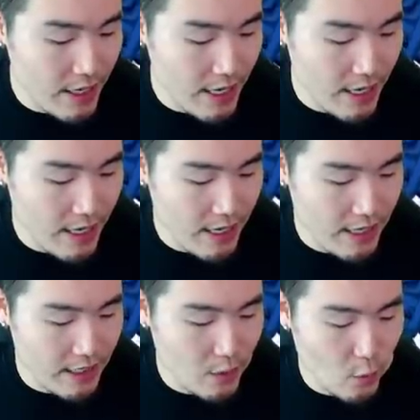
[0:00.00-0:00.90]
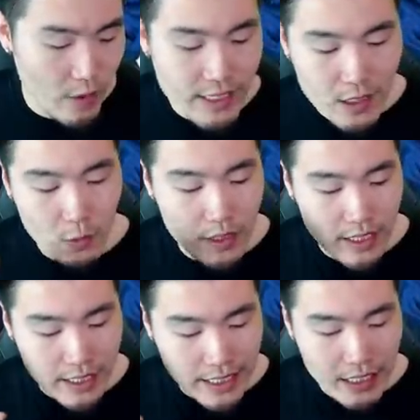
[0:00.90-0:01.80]
And once we
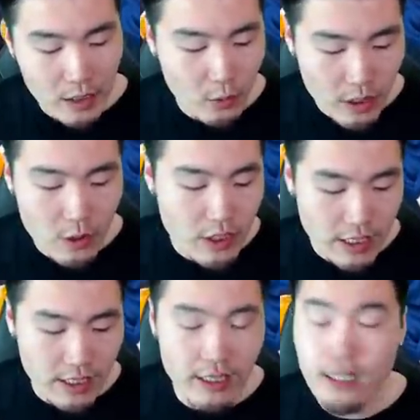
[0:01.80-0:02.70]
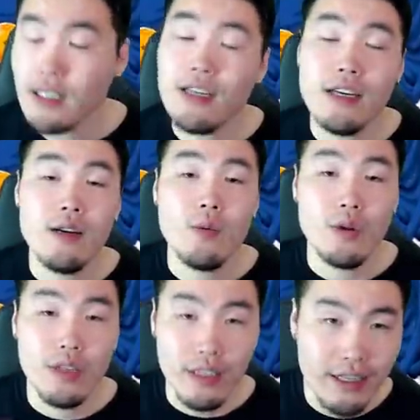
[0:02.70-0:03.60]
kill Roshi, we'll
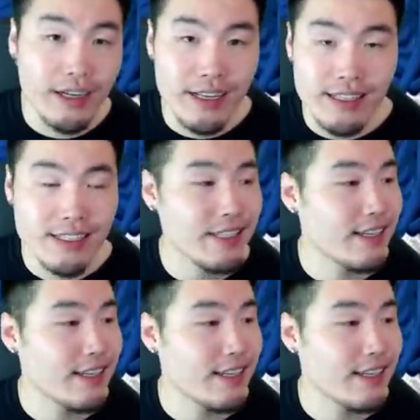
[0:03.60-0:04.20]
clear it.